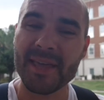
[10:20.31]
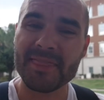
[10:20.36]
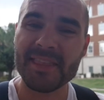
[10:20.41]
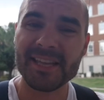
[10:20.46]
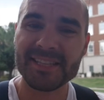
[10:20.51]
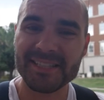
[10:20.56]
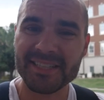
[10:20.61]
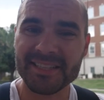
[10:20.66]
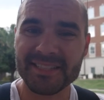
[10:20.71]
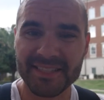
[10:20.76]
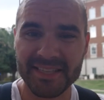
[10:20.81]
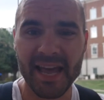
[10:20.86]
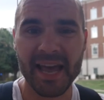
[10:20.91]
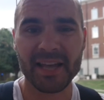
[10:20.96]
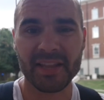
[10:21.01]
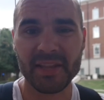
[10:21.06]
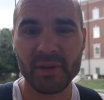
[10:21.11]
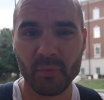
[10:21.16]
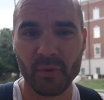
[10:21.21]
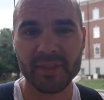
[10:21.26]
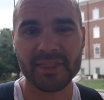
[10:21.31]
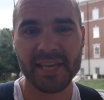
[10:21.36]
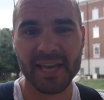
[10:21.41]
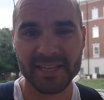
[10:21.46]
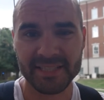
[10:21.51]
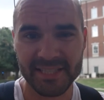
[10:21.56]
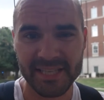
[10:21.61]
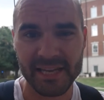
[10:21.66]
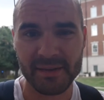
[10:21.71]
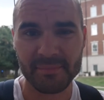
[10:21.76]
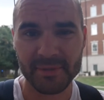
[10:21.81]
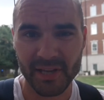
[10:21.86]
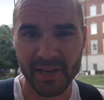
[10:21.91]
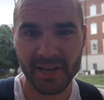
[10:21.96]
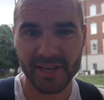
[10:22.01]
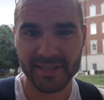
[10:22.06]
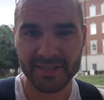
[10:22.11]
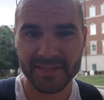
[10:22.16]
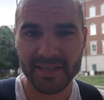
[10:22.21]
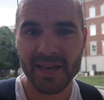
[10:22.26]
And that's exactly what that team
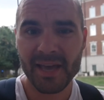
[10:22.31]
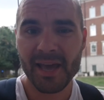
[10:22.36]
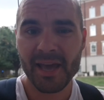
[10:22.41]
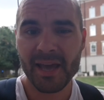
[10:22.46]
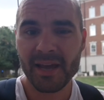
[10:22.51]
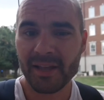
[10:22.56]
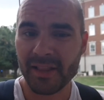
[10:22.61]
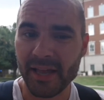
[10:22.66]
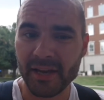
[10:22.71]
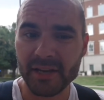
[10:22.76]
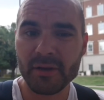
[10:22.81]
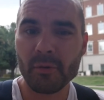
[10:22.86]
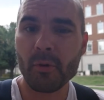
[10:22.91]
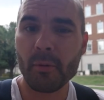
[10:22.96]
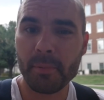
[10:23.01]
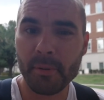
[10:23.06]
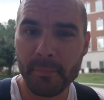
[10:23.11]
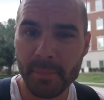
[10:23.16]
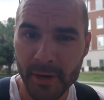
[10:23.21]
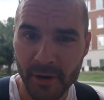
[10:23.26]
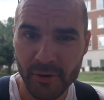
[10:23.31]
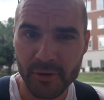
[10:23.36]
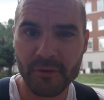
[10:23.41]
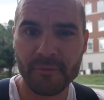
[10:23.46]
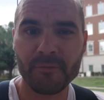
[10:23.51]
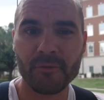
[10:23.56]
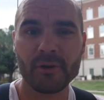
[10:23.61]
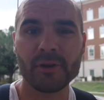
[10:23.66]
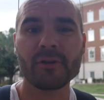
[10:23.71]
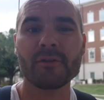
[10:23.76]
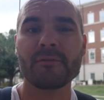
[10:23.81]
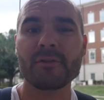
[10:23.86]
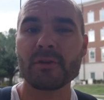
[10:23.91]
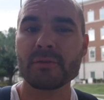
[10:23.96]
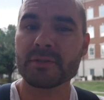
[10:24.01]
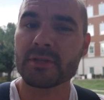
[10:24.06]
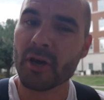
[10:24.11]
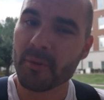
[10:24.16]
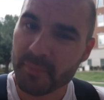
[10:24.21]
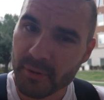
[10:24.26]
does. Claudia will prepare you for
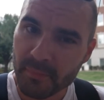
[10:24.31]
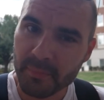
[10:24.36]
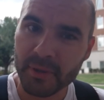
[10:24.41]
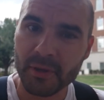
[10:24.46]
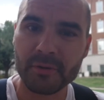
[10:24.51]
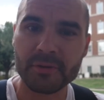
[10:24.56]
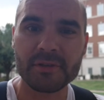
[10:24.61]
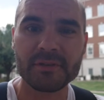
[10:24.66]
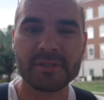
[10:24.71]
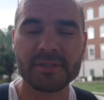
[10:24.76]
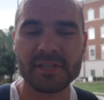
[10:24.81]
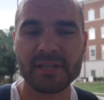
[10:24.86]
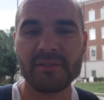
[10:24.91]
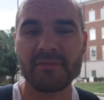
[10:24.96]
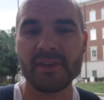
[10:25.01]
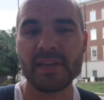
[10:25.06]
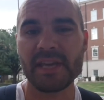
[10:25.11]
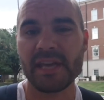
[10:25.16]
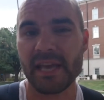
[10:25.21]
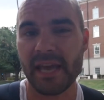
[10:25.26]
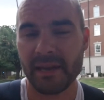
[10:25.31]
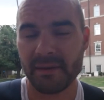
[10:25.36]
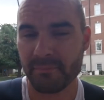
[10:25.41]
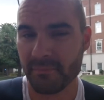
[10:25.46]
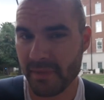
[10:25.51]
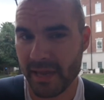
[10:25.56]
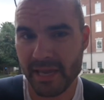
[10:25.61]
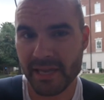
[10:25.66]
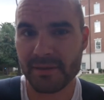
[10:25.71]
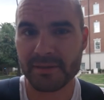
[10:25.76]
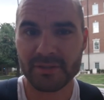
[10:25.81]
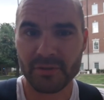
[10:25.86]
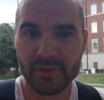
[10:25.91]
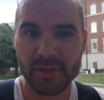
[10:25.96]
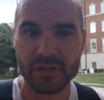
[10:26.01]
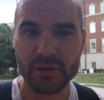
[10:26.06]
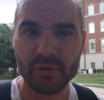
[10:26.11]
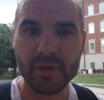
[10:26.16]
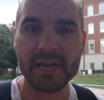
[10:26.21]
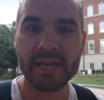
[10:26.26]
interviews, help you build your CV, and make it so
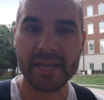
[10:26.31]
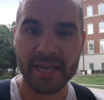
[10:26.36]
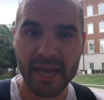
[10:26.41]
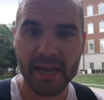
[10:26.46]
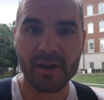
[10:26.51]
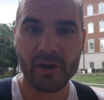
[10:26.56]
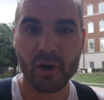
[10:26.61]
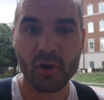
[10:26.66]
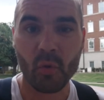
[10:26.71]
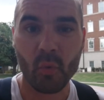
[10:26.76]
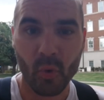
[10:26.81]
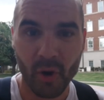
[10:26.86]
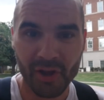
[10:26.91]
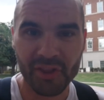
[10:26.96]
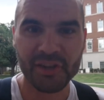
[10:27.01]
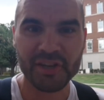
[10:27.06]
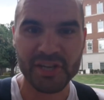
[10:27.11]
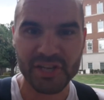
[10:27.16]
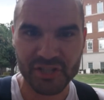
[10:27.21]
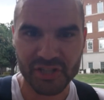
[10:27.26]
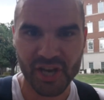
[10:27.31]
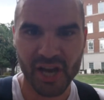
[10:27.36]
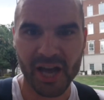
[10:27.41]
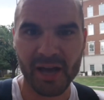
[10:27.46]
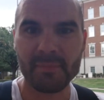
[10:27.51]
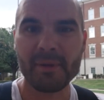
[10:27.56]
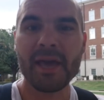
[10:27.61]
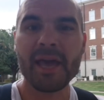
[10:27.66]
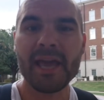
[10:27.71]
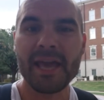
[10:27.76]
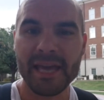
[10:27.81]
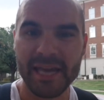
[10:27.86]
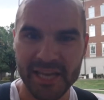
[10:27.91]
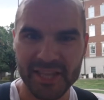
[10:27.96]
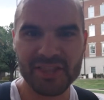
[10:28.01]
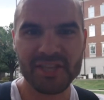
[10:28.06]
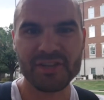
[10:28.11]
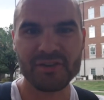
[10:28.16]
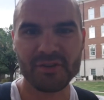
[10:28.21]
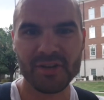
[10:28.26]
that you can get a quality job
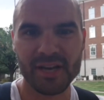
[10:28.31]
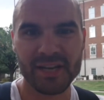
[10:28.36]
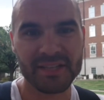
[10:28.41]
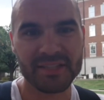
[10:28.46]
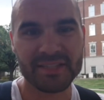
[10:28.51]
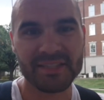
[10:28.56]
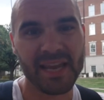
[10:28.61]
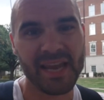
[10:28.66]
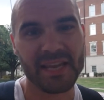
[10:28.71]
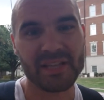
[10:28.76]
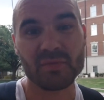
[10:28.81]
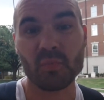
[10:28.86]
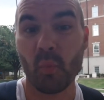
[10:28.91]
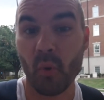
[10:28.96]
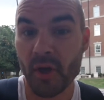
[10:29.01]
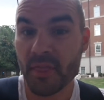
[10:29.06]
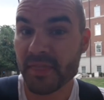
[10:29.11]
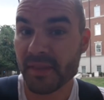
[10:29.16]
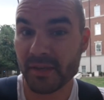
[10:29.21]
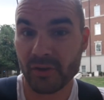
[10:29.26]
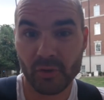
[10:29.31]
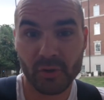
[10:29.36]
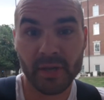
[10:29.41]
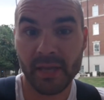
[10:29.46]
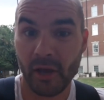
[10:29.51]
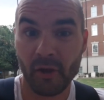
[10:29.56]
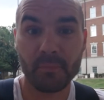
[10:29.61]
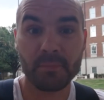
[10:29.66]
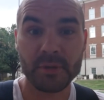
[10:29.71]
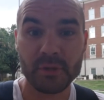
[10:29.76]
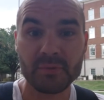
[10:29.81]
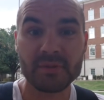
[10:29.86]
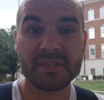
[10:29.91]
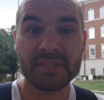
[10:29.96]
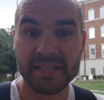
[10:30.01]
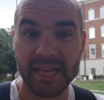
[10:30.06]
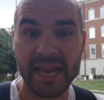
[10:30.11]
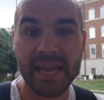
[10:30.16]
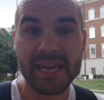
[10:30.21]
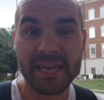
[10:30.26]
in the United States, one that could help you
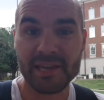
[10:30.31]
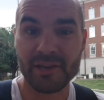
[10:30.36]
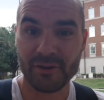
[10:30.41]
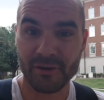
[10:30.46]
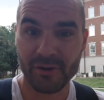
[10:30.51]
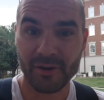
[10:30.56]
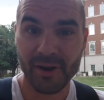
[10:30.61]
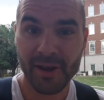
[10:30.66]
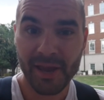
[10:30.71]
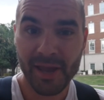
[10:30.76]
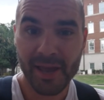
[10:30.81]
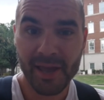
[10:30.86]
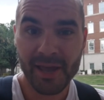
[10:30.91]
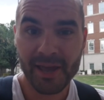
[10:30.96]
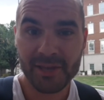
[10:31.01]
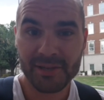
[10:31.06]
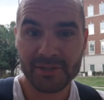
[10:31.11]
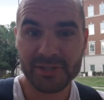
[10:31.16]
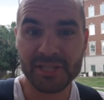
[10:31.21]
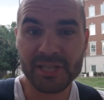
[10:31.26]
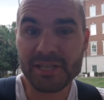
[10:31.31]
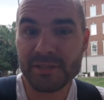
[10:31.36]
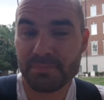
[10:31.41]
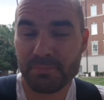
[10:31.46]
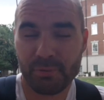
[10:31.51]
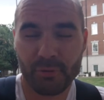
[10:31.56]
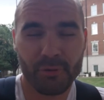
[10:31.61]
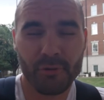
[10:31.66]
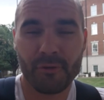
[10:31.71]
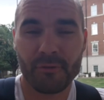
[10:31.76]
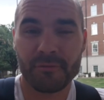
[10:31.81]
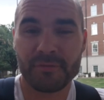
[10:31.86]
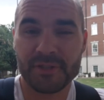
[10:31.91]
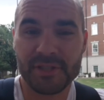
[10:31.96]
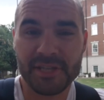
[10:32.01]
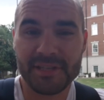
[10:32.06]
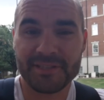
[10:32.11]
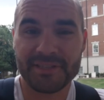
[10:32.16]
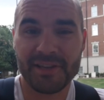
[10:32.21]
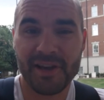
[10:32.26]
stay here. She's proof.
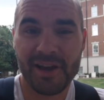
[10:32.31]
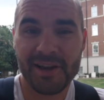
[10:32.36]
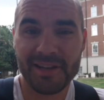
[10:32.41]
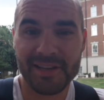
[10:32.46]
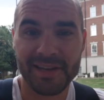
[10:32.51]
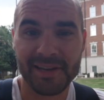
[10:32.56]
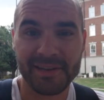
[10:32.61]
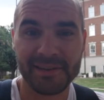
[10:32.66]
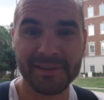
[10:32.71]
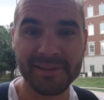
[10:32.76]
She's done it.